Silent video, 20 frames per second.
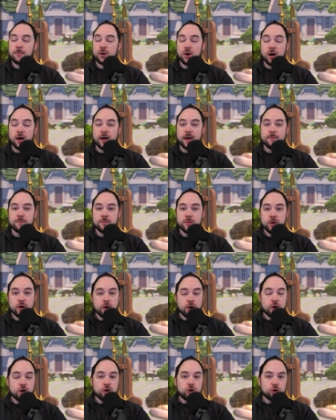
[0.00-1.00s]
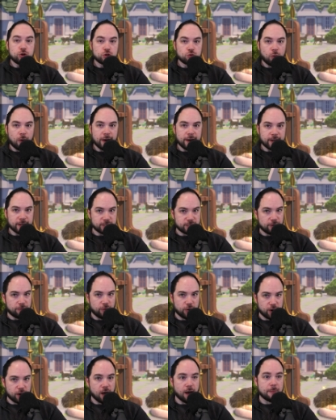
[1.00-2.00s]
Prime, who's running a
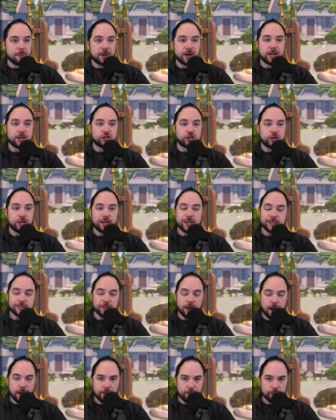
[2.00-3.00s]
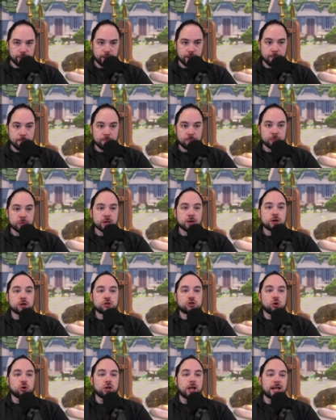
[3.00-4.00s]
different combination entirely.
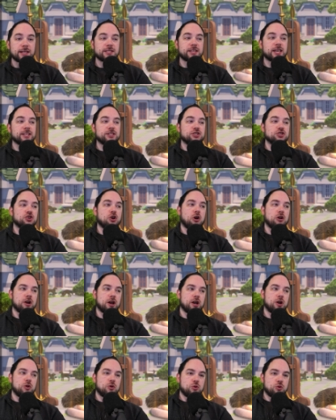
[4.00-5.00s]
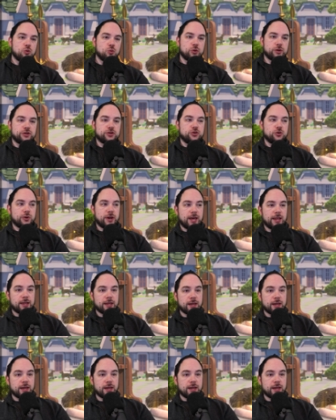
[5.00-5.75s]
So let's get started with Zhuge